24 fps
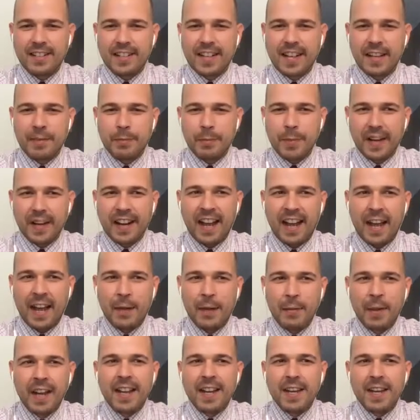Dan. But
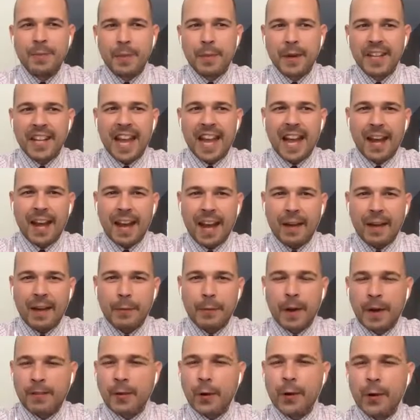yeah,
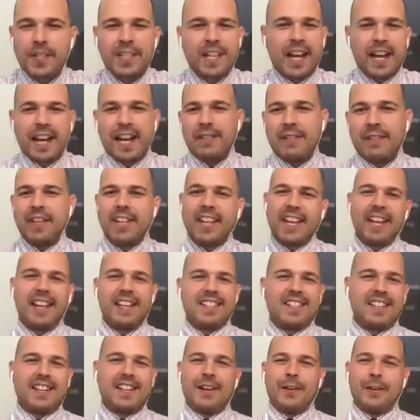of course you got to have the
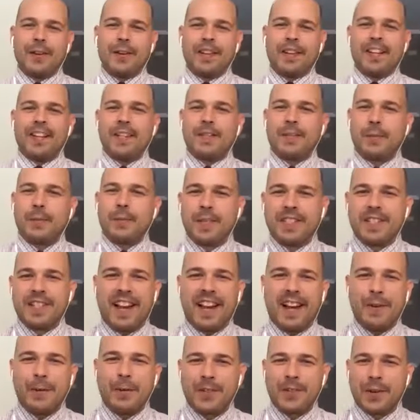Guinness. The Guinness
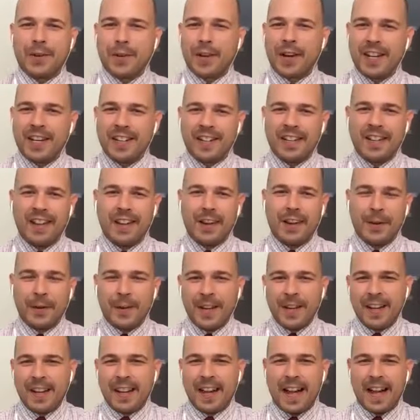was great.
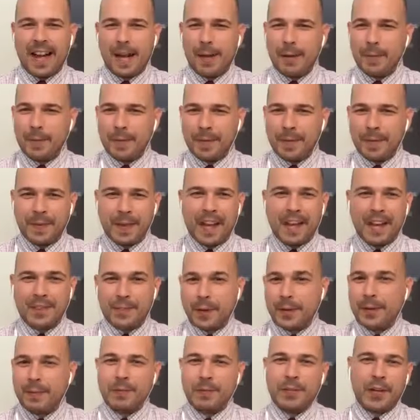I
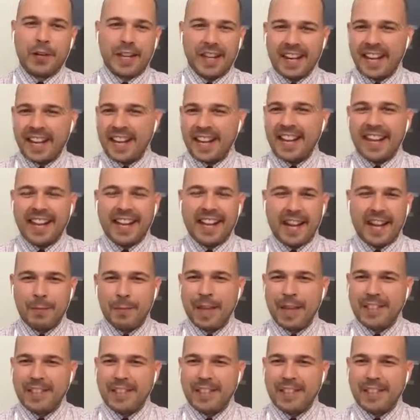saw them drinking at 8 a.m.